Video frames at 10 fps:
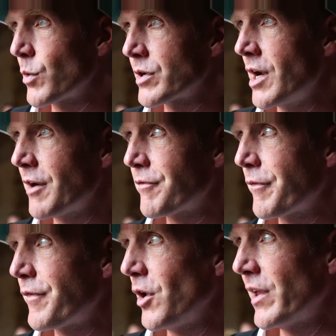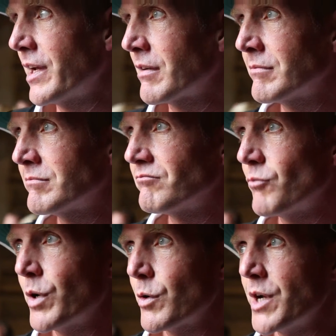we were not fulfilling,
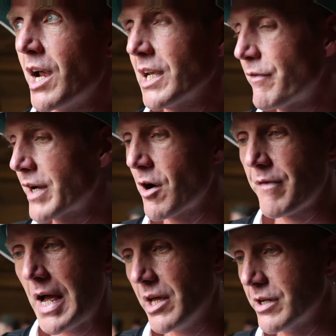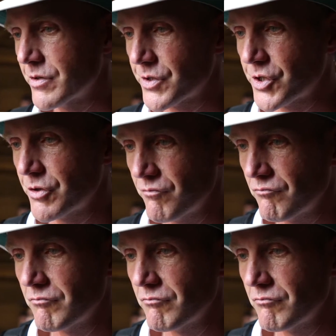we were not living our values.